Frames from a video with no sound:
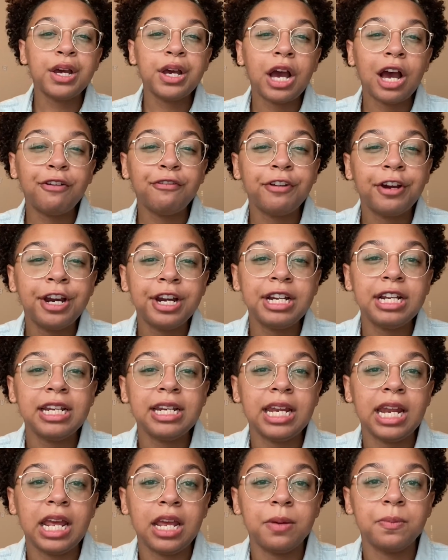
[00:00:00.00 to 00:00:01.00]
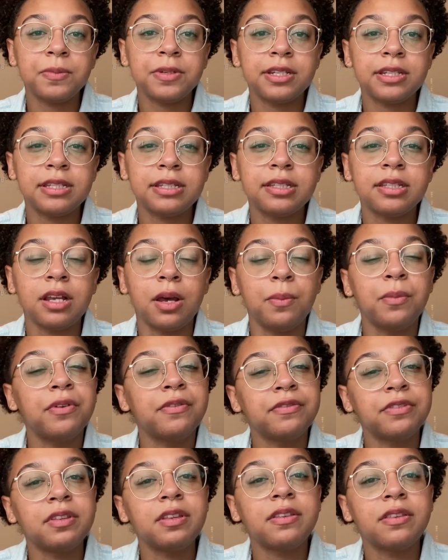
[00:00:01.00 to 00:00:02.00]
I've already named some
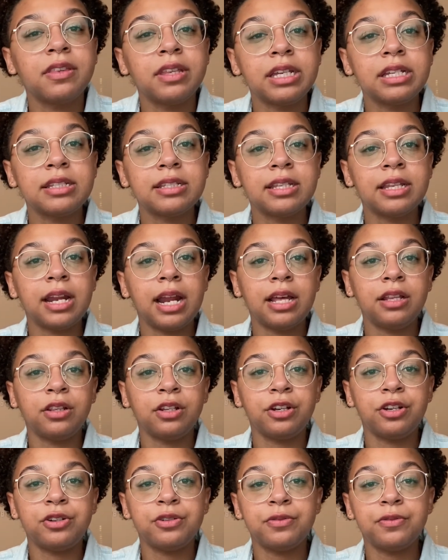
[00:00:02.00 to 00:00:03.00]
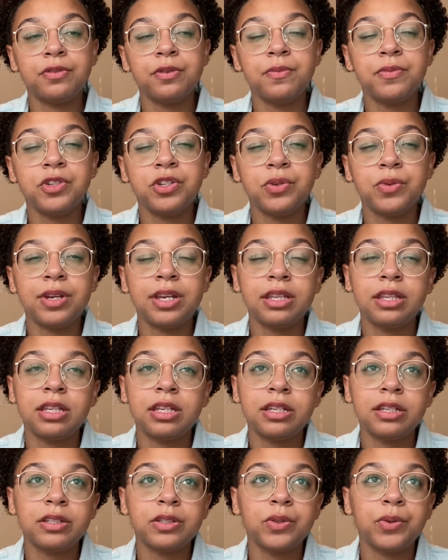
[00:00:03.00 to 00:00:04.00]
of the things that I learned from doing
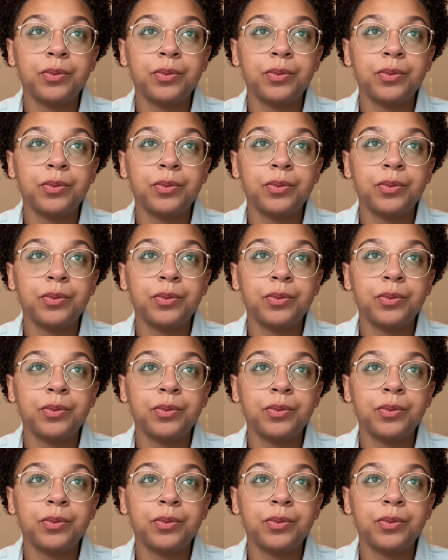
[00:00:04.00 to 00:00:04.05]
this.